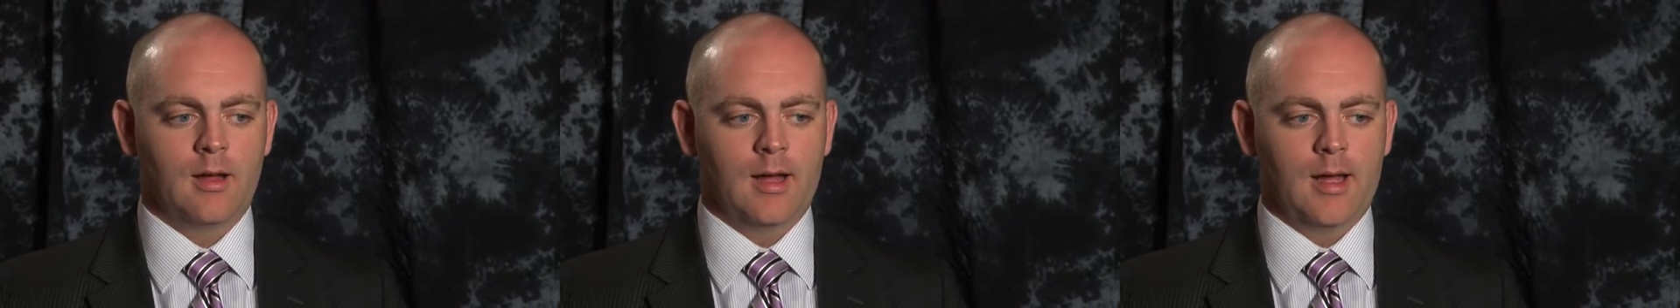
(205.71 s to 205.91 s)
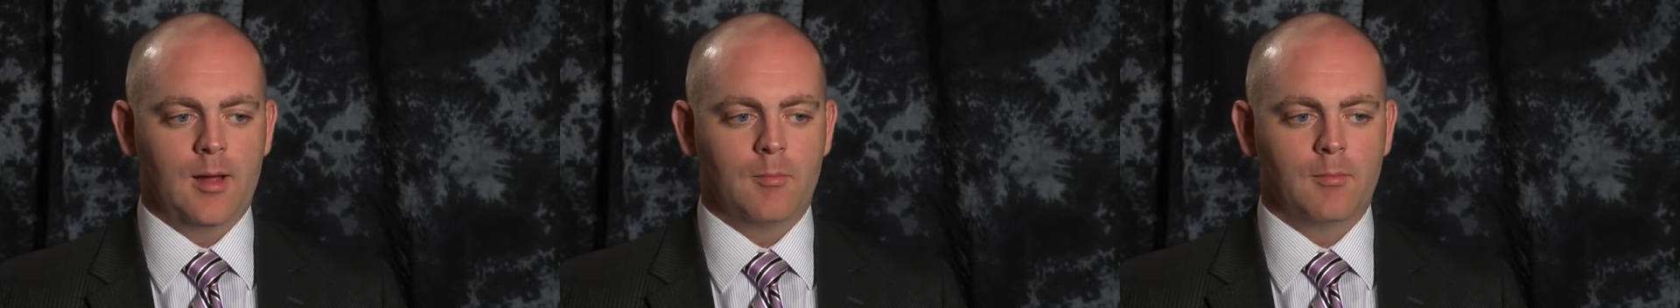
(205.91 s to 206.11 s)

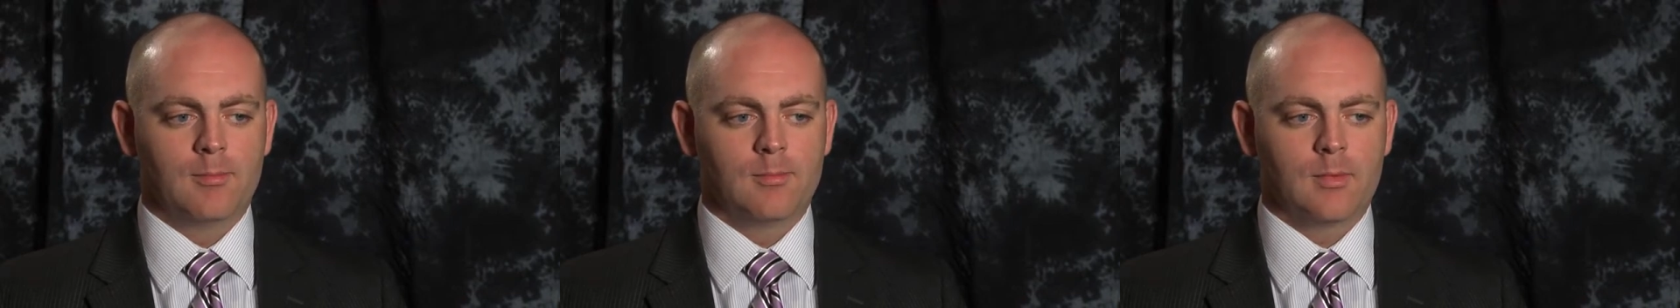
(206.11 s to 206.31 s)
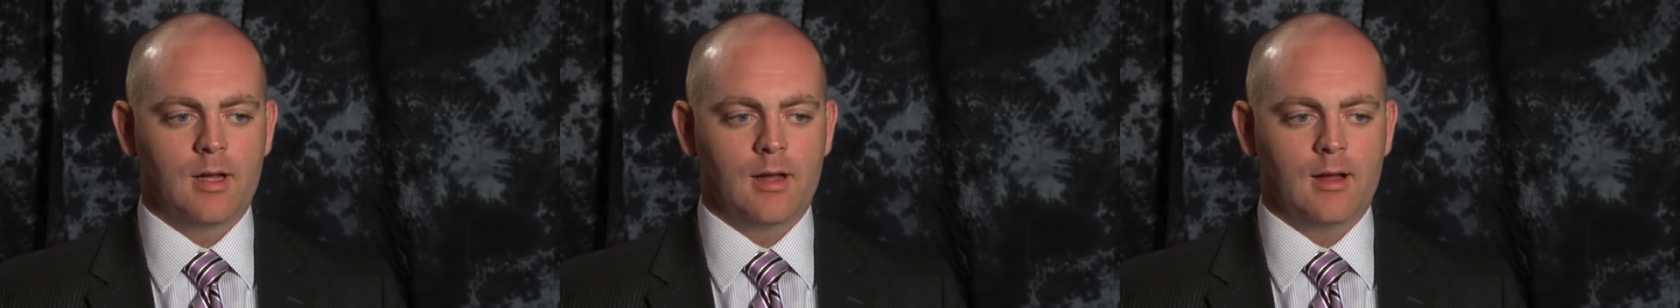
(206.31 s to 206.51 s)

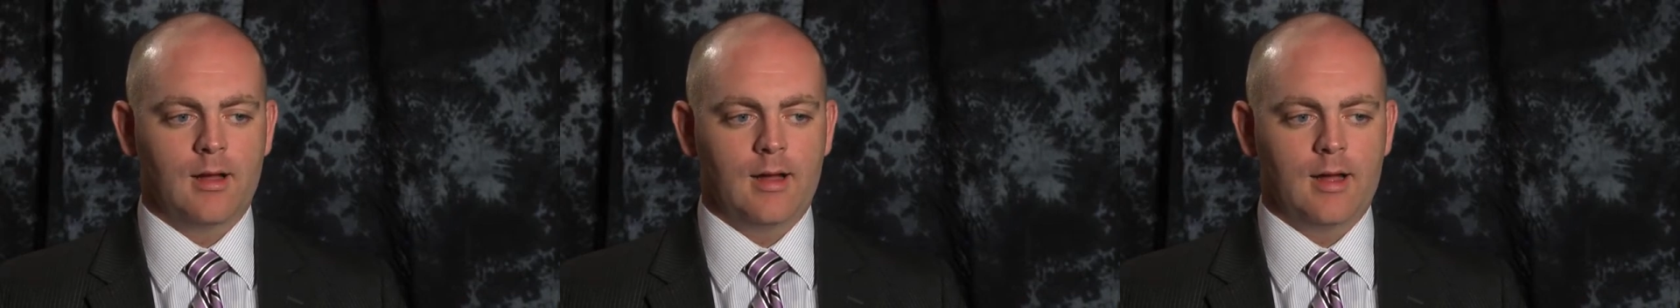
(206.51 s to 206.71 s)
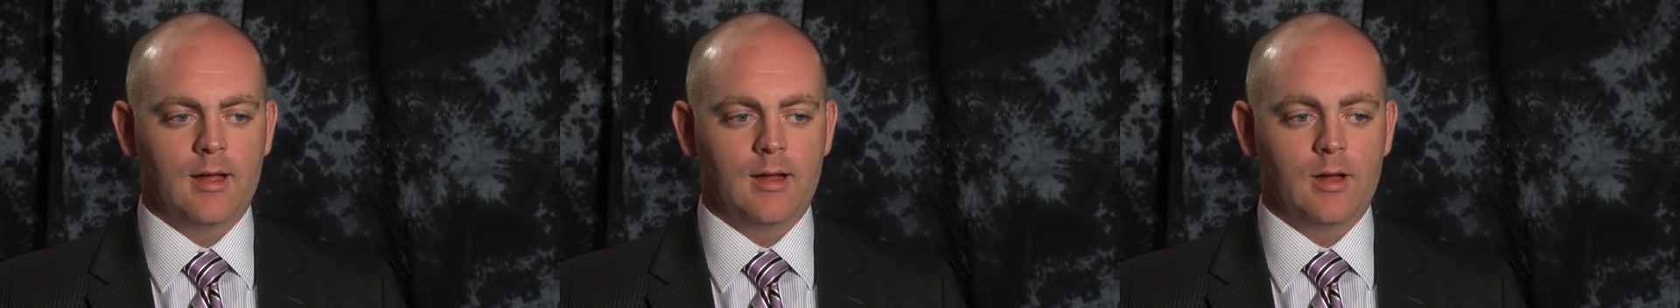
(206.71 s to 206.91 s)
um,
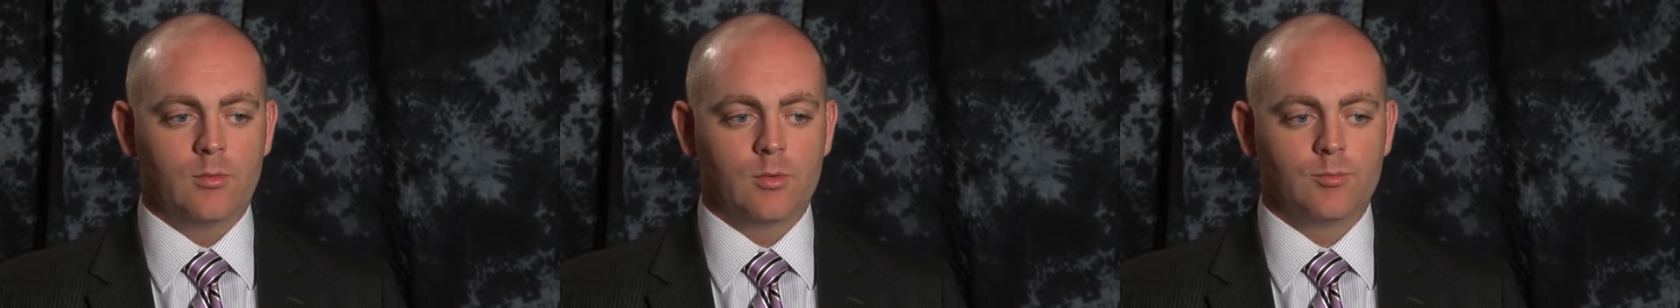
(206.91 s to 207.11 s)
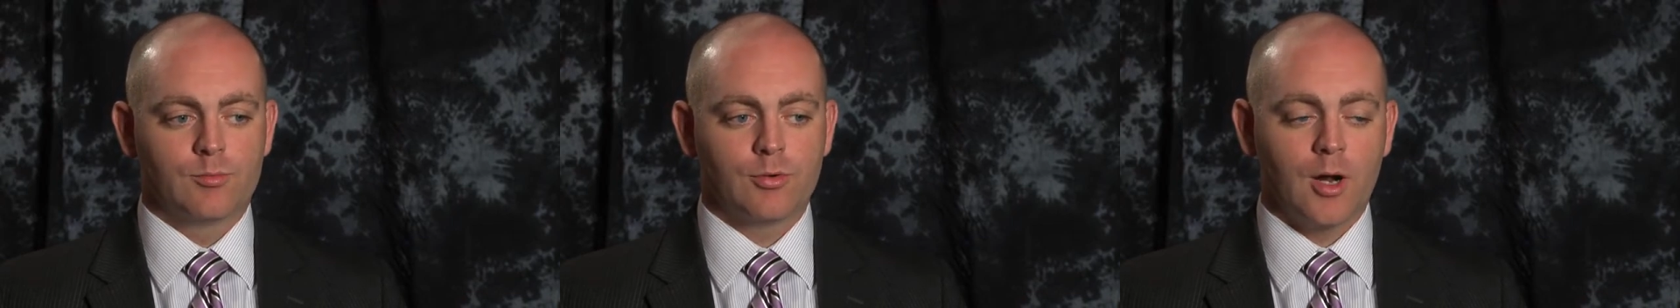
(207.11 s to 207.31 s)
I, I
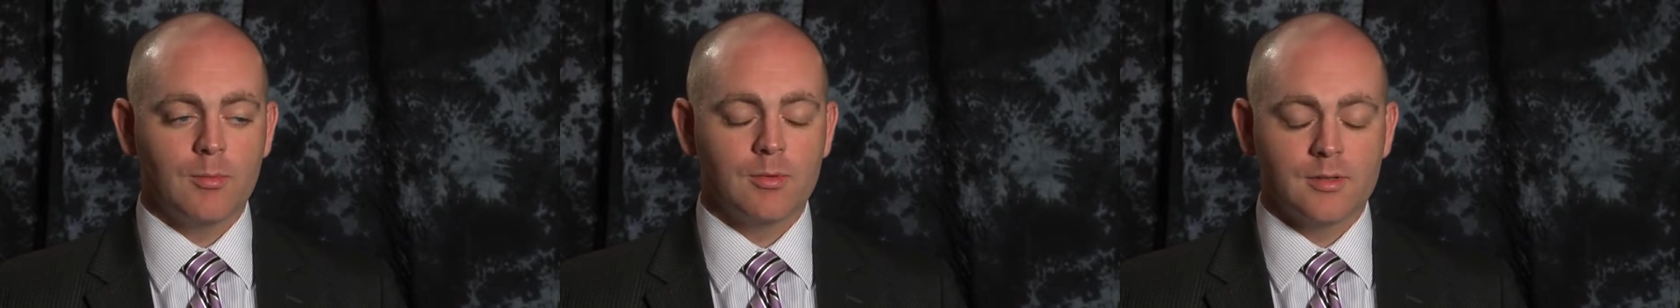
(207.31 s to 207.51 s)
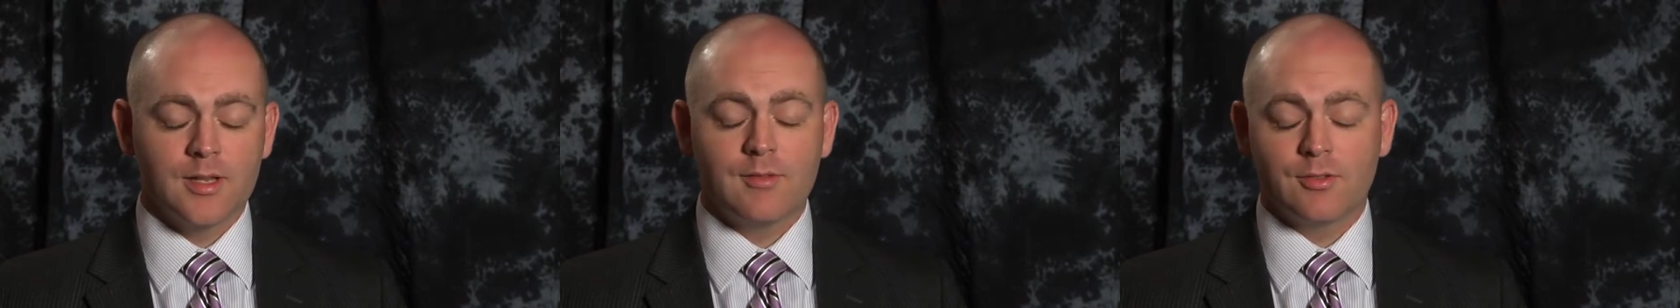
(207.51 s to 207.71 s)
would
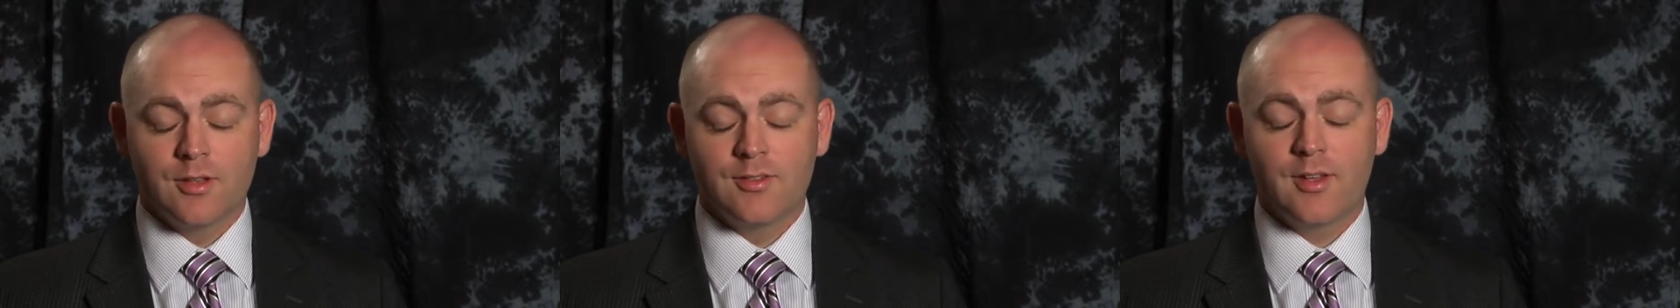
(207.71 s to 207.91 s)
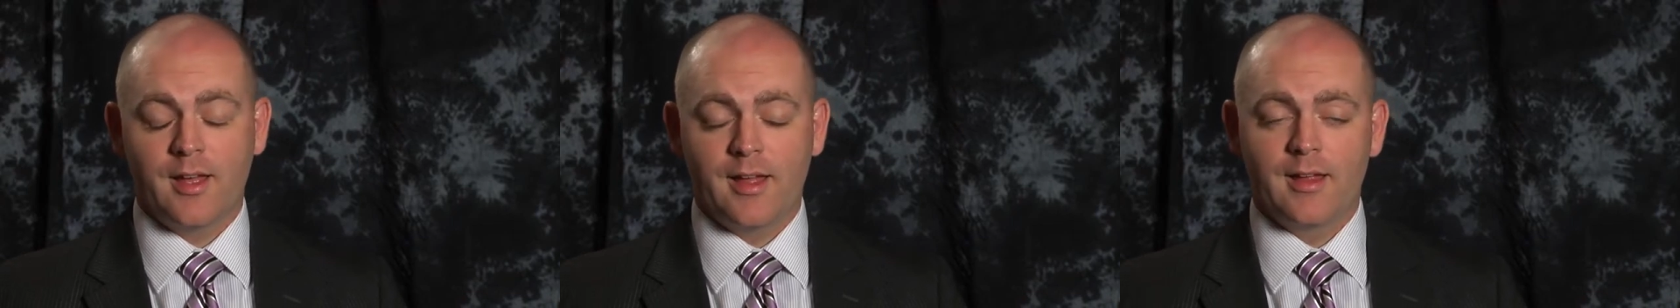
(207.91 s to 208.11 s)
probably
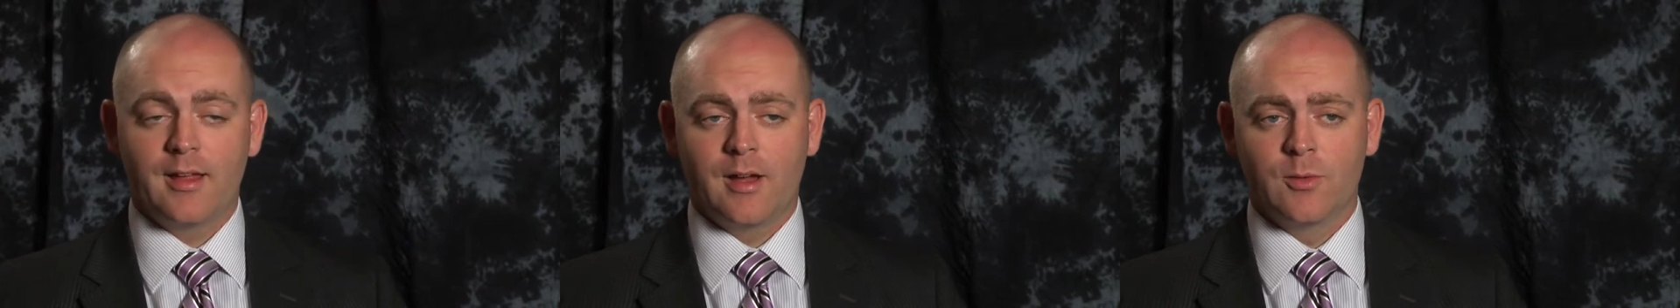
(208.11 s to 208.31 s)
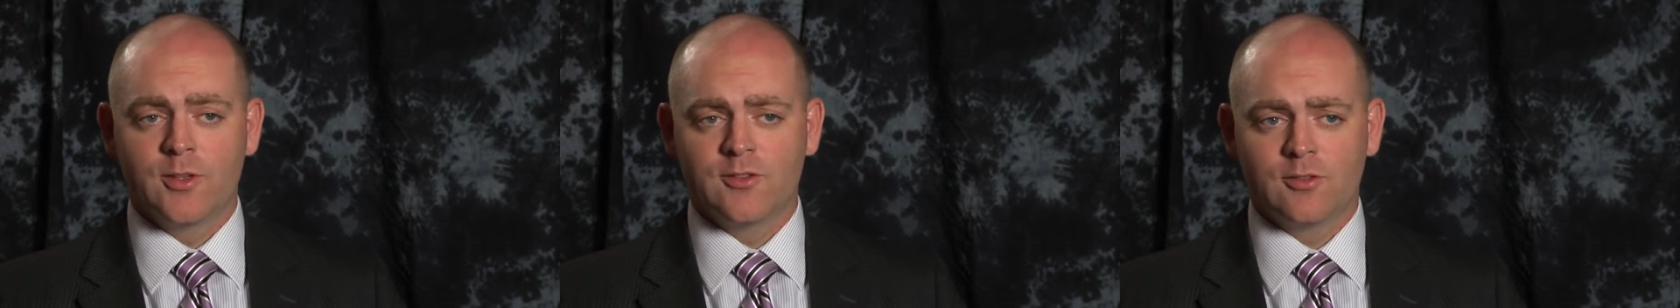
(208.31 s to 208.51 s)
definitely say
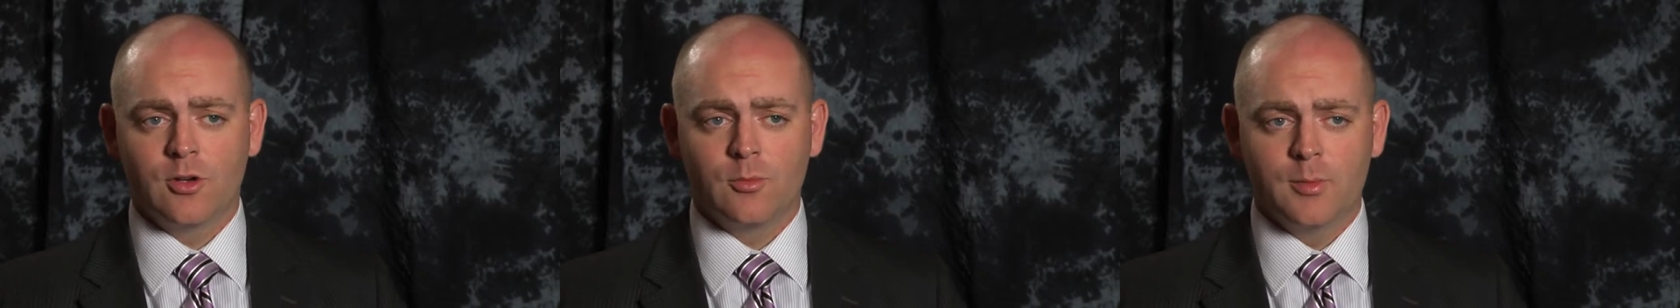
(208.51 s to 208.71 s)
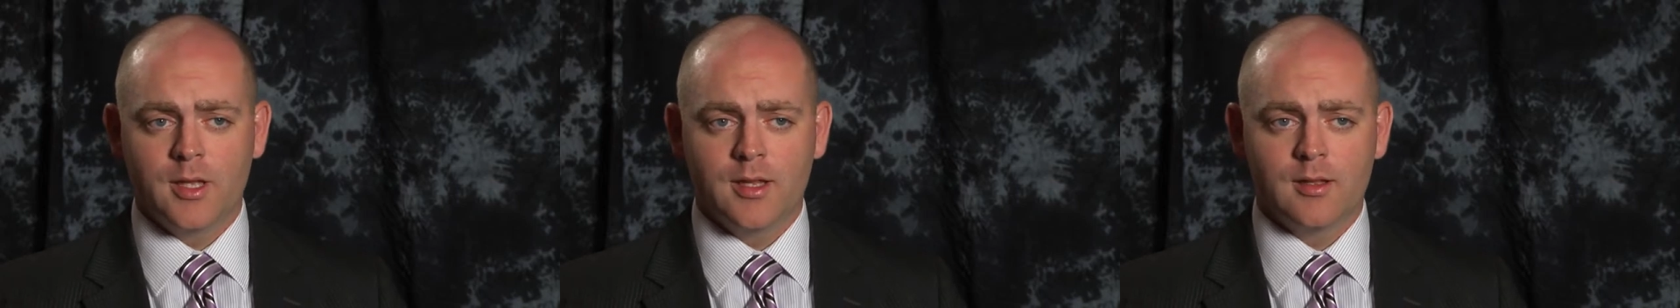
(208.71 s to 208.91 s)
I, I would
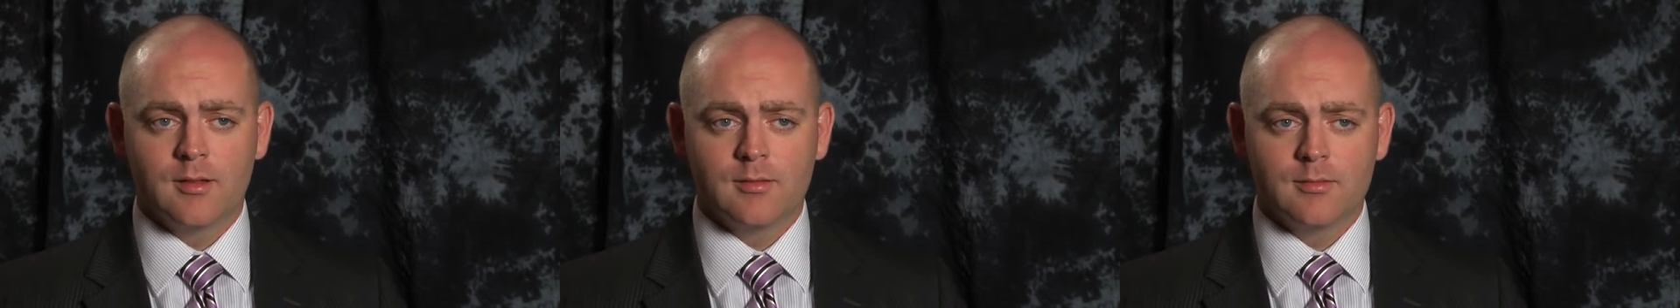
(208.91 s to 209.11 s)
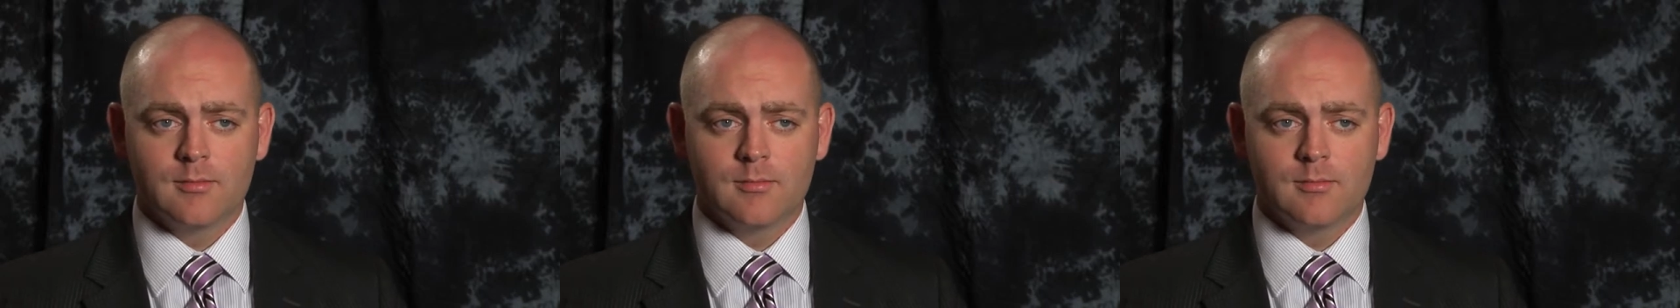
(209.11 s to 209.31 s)
still be